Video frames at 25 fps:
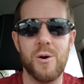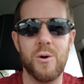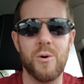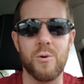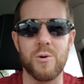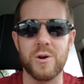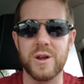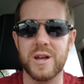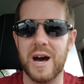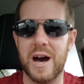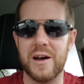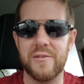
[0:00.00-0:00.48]

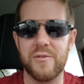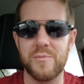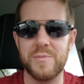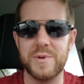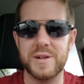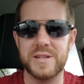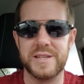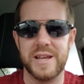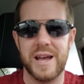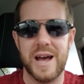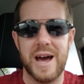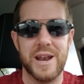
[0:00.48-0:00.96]
or God
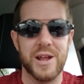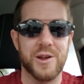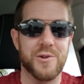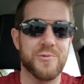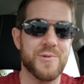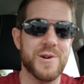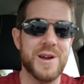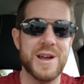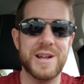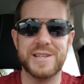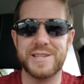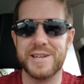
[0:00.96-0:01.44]
forbid say I had a
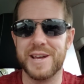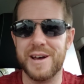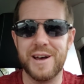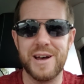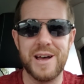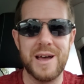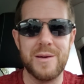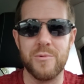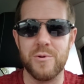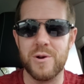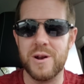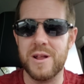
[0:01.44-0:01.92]
great
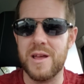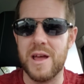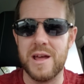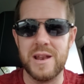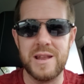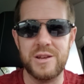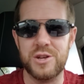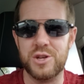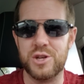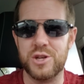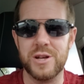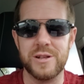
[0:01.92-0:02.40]
time or
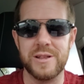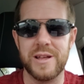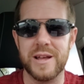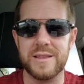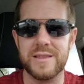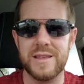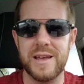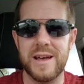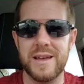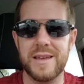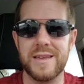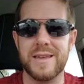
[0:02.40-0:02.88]
any shit
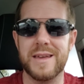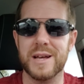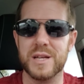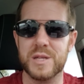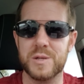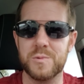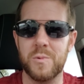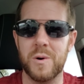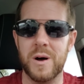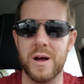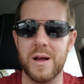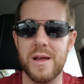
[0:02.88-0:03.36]
like that,
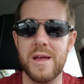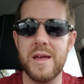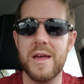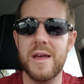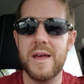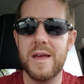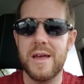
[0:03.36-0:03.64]
guess what?